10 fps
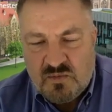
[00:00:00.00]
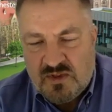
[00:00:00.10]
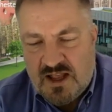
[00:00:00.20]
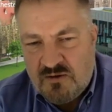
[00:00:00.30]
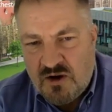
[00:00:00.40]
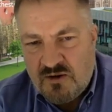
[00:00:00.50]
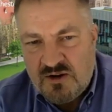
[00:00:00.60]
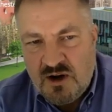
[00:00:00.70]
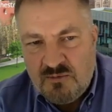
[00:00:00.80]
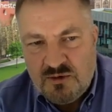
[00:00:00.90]
there are a
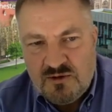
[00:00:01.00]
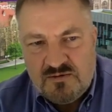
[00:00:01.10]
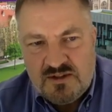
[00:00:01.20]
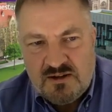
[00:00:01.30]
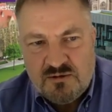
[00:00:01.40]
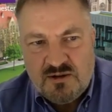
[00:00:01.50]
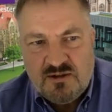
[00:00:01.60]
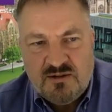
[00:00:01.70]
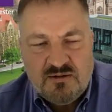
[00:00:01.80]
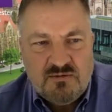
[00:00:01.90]
number of
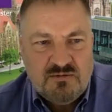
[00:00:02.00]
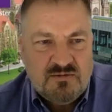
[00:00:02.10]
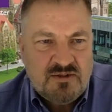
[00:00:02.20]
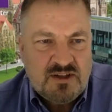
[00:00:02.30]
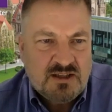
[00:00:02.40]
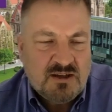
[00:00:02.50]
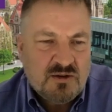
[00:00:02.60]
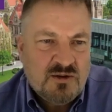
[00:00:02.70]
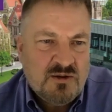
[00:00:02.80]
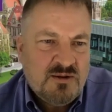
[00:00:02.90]
different
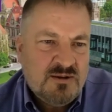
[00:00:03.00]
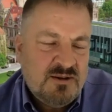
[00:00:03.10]
physical